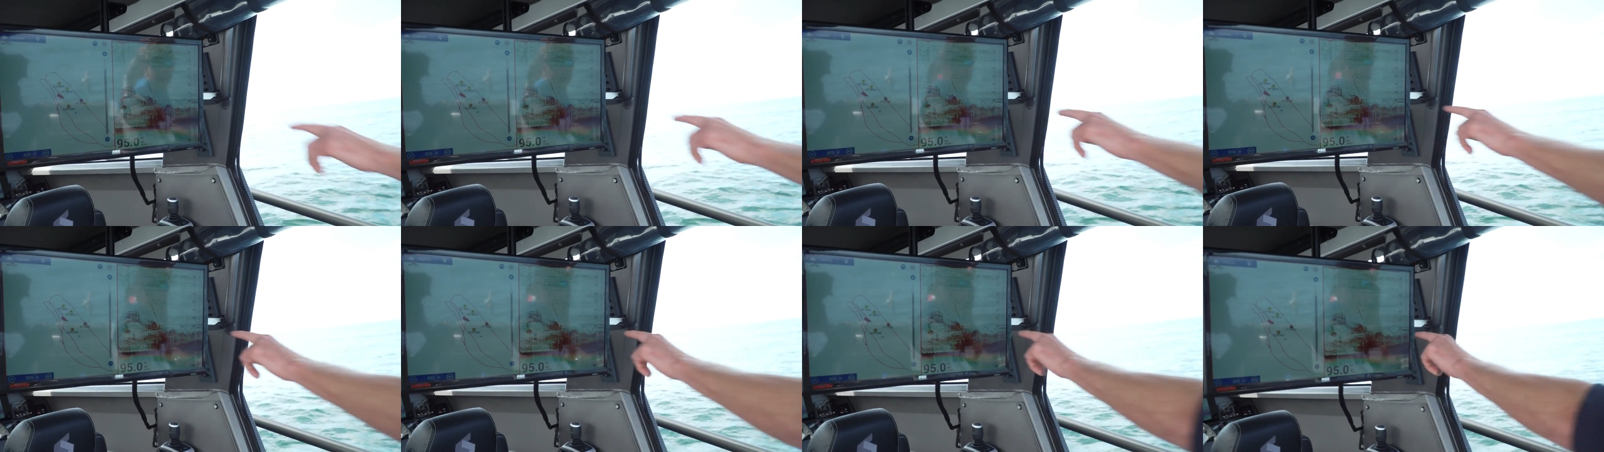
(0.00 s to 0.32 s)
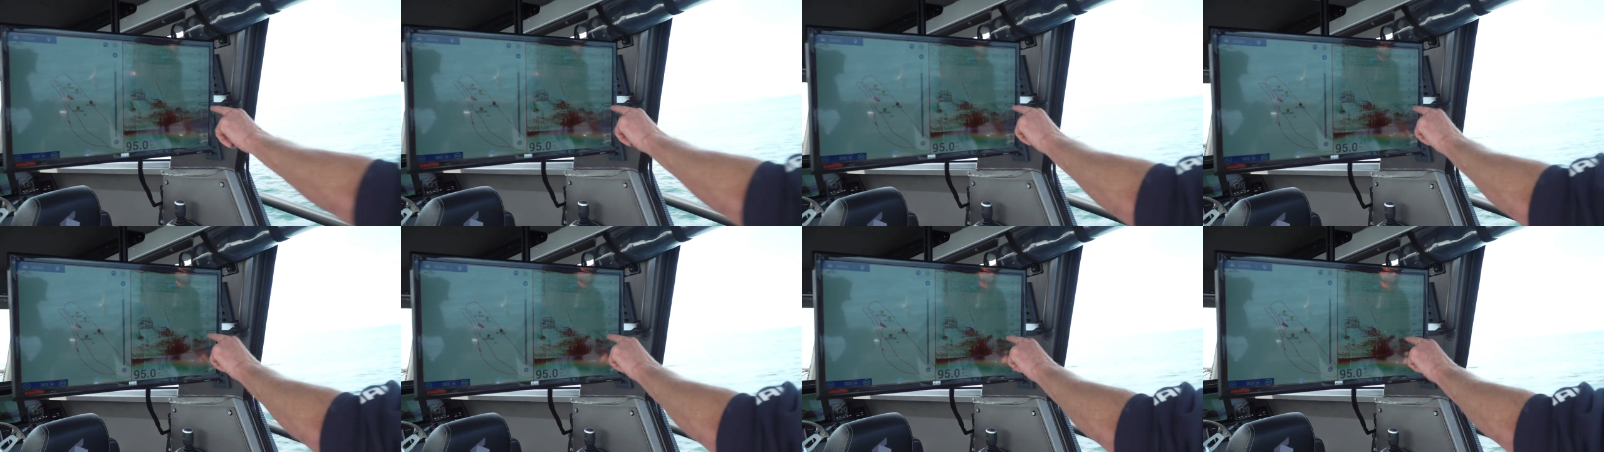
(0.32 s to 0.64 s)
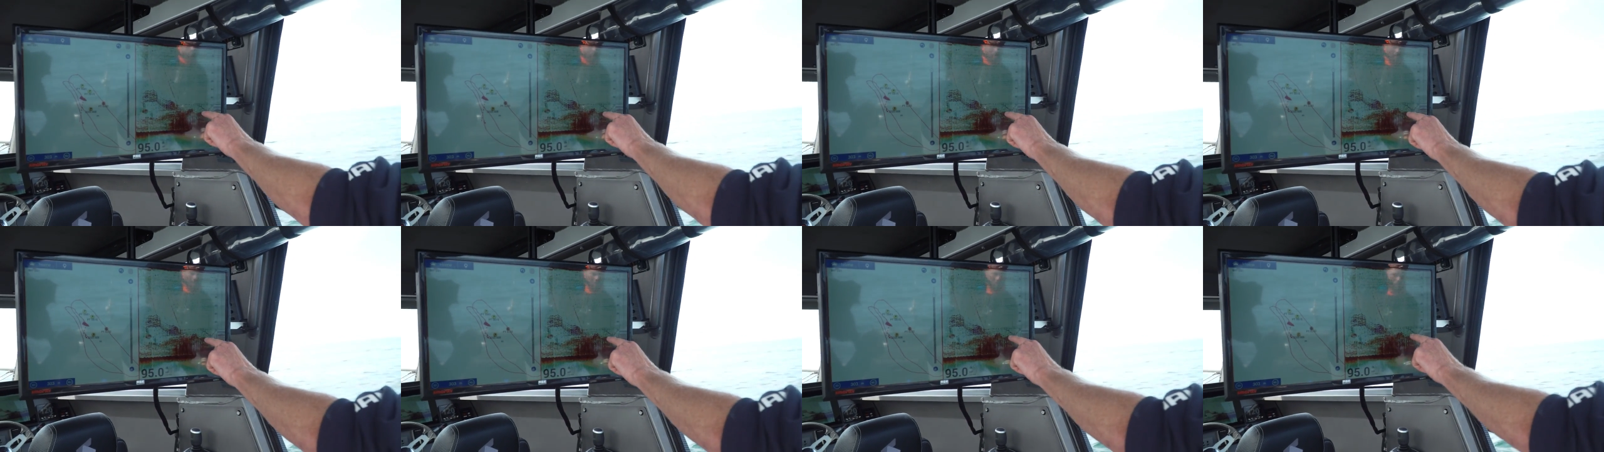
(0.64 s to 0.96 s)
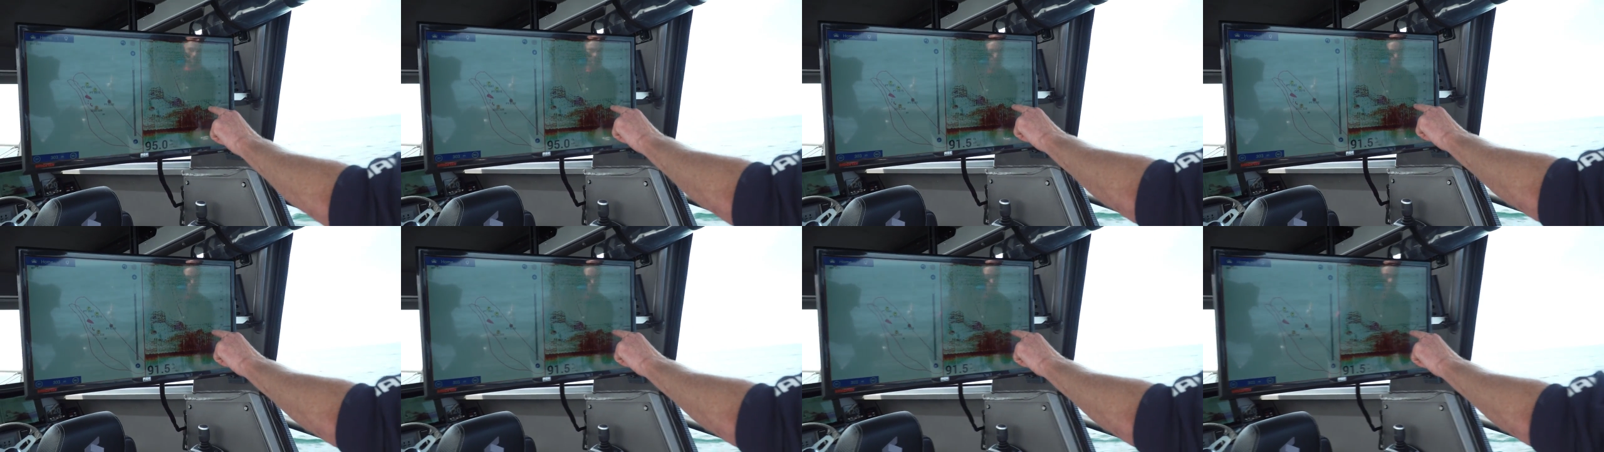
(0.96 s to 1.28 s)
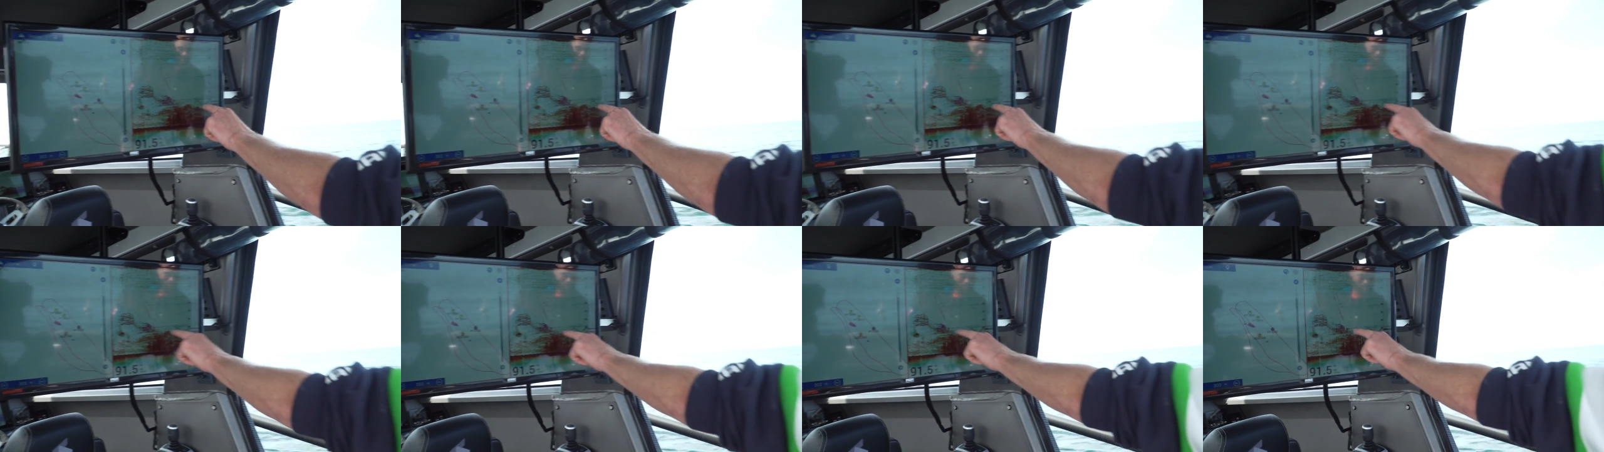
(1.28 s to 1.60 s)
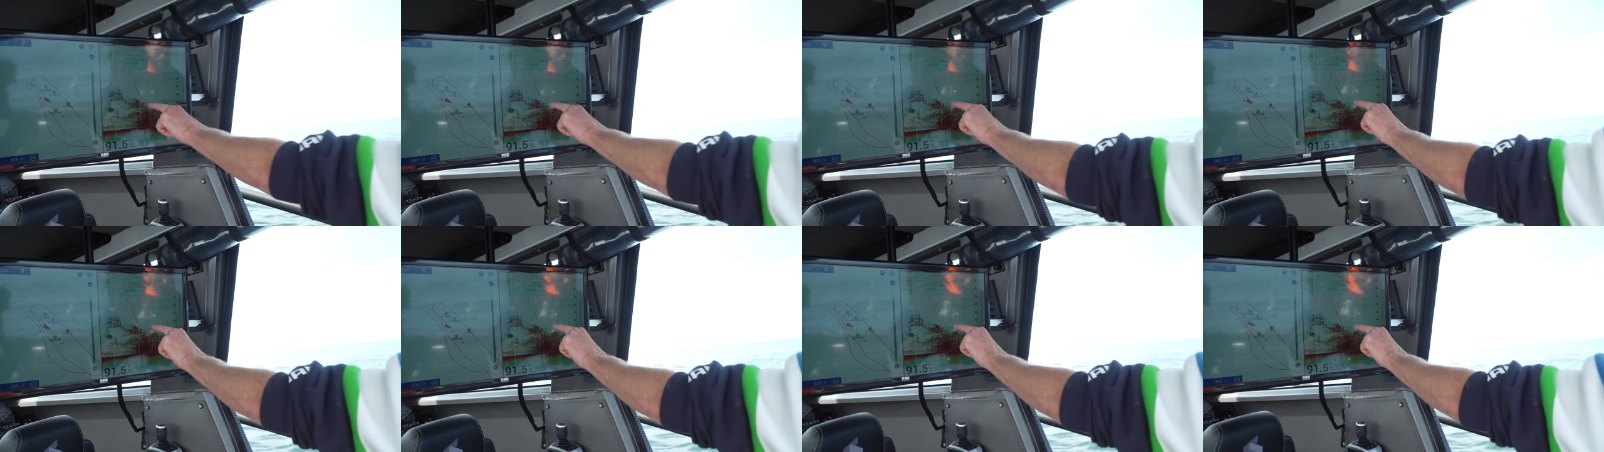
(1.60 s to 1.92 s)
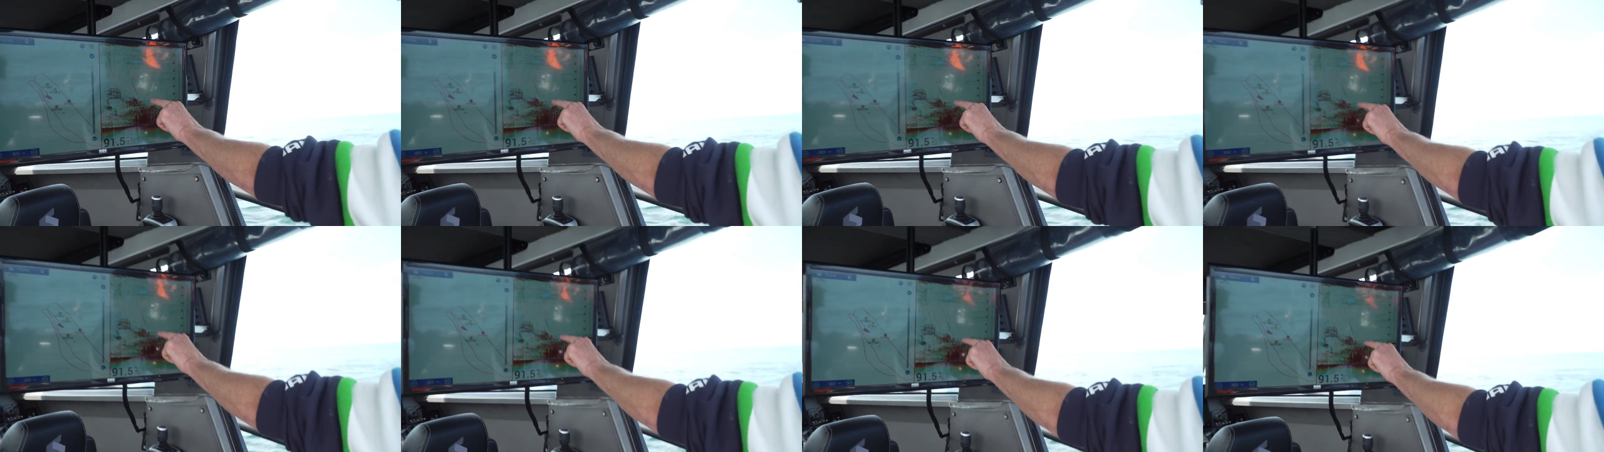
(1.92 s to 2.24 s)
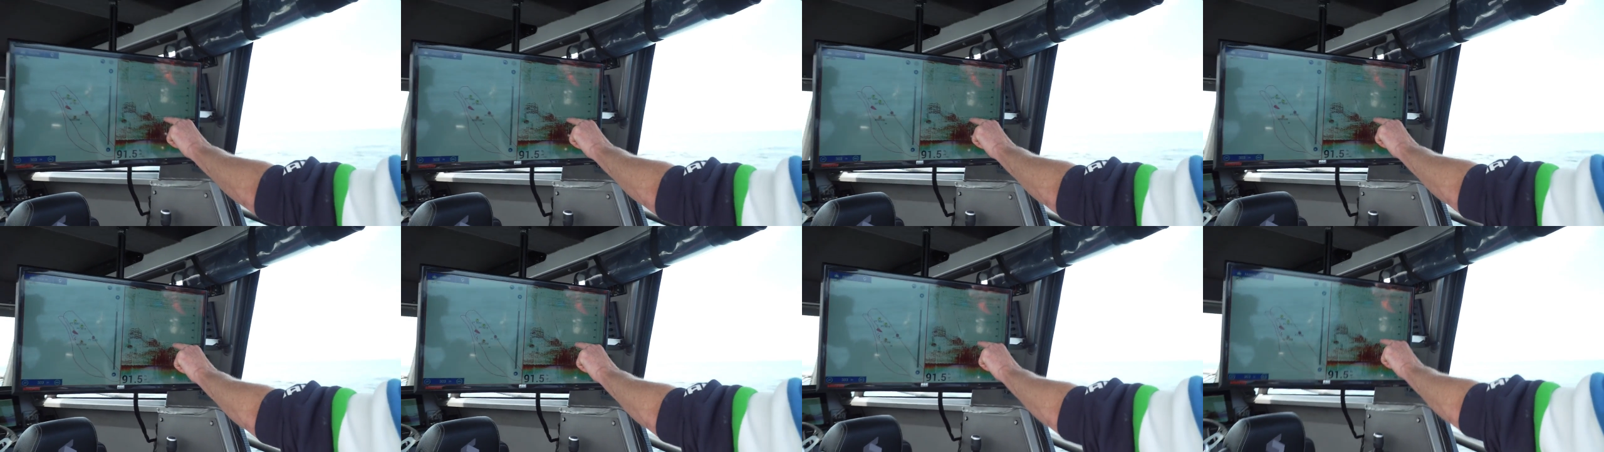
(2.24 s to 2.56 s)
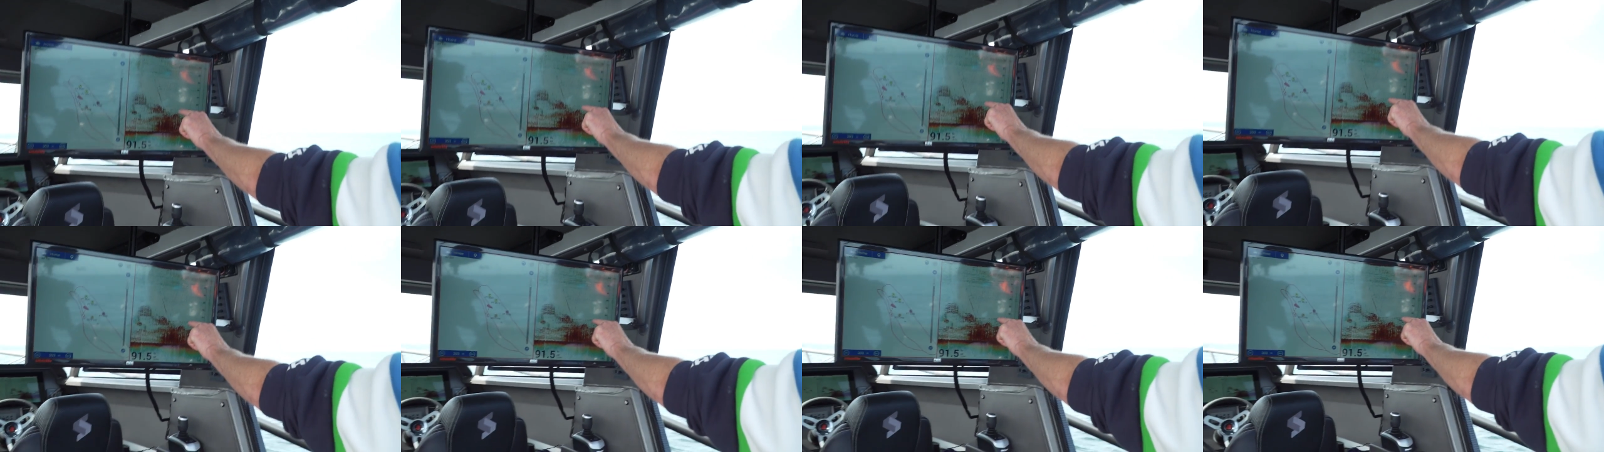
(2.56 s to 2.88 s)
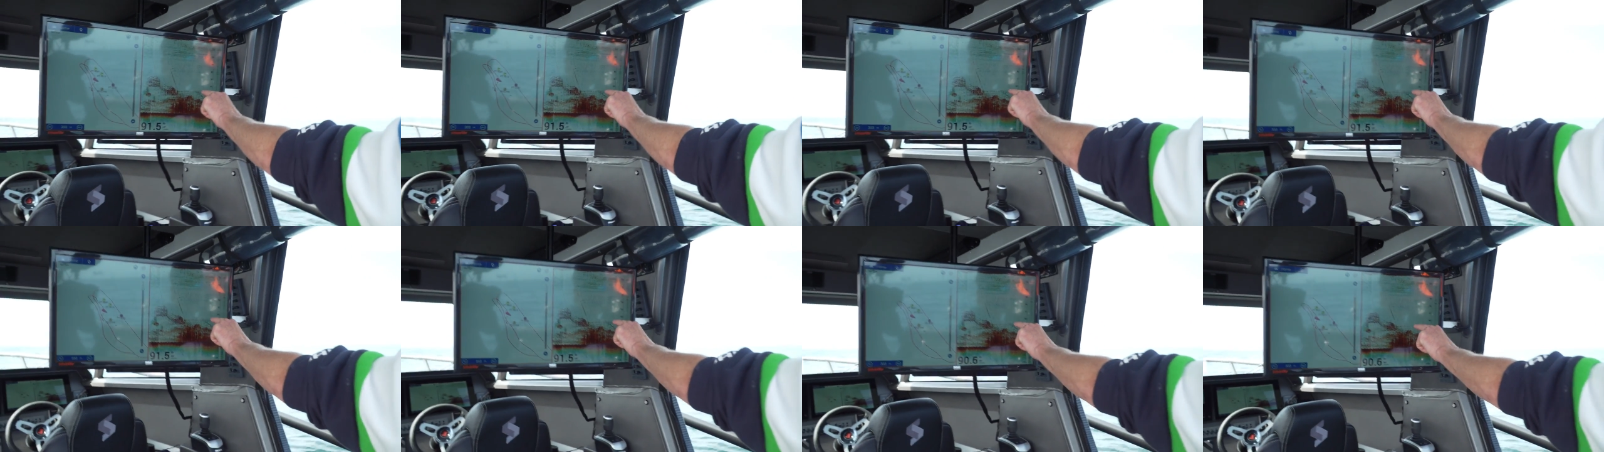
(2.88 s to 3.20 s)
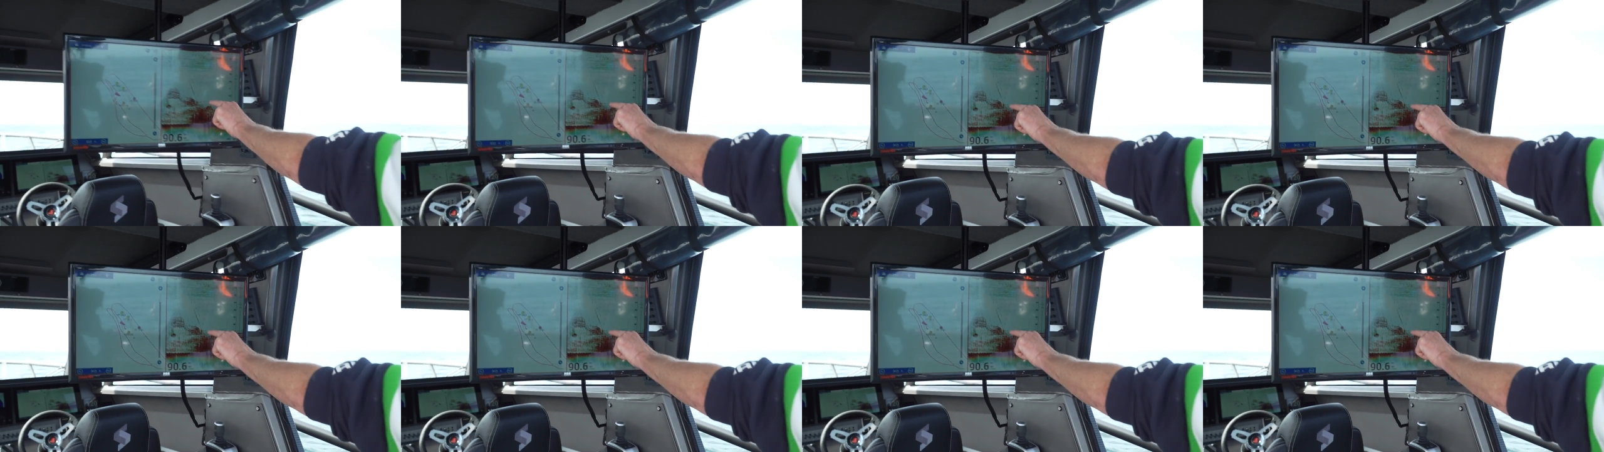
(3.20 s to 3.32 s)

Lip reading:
[unreadable: no face in view]